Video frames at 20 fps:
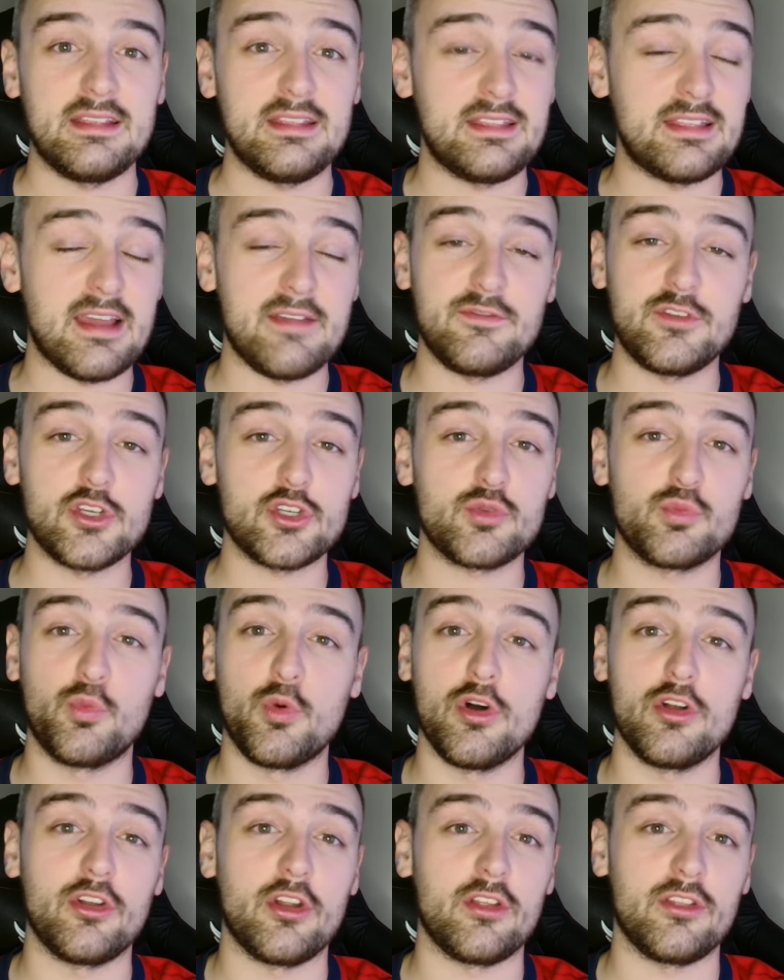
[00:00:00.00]
They've just
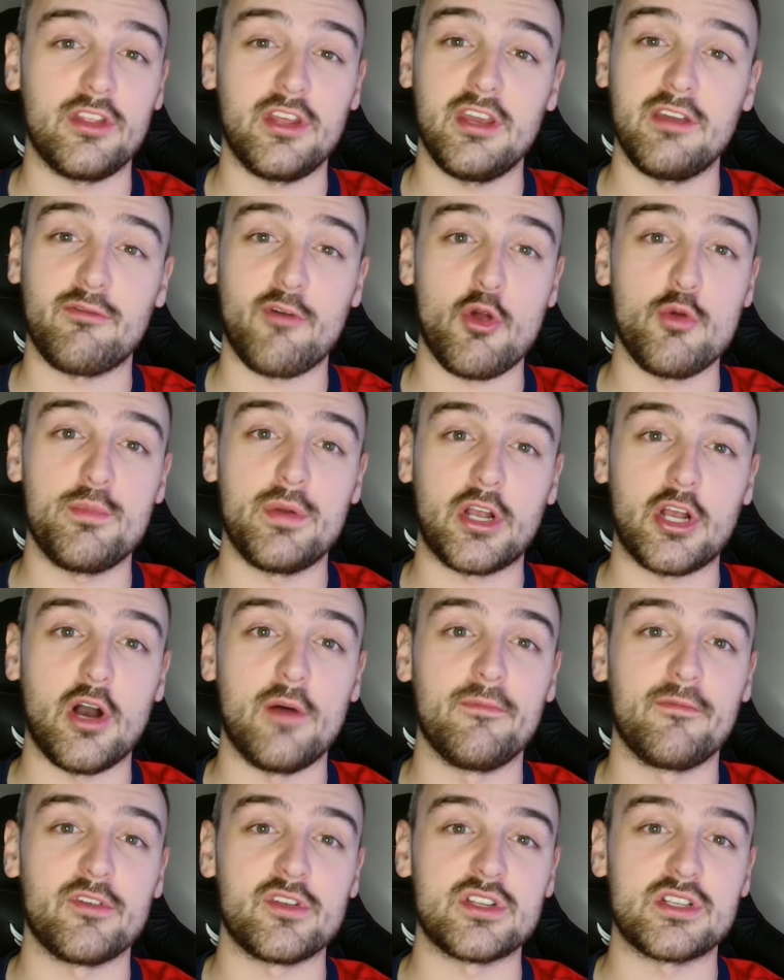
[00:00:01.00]
won the Europa
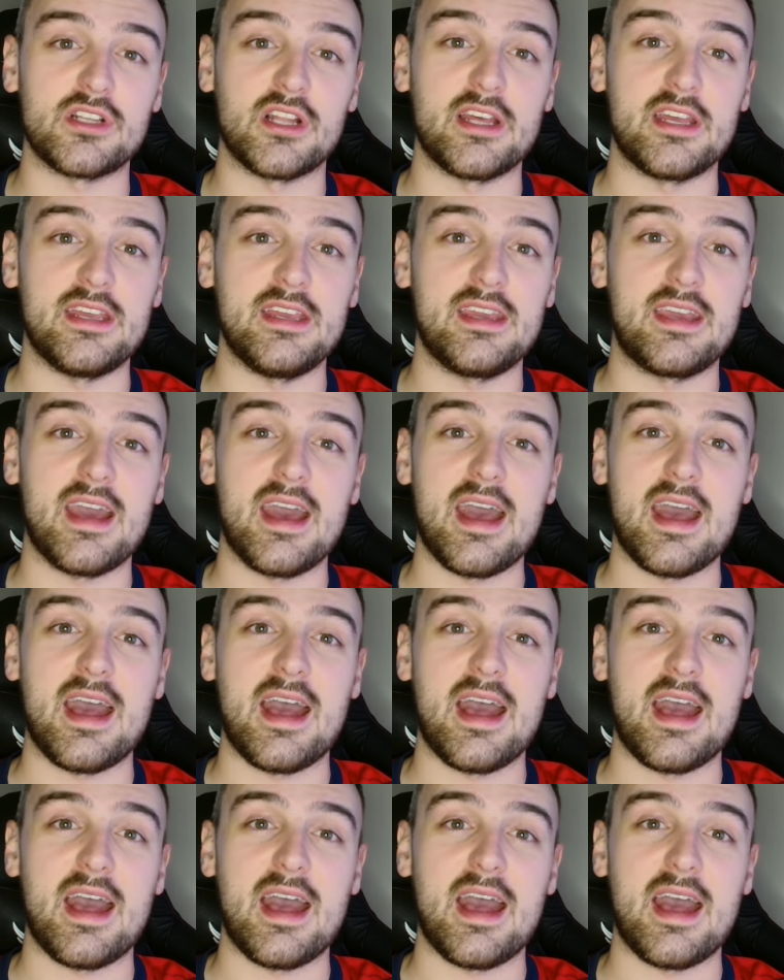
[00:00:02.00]
Conference League.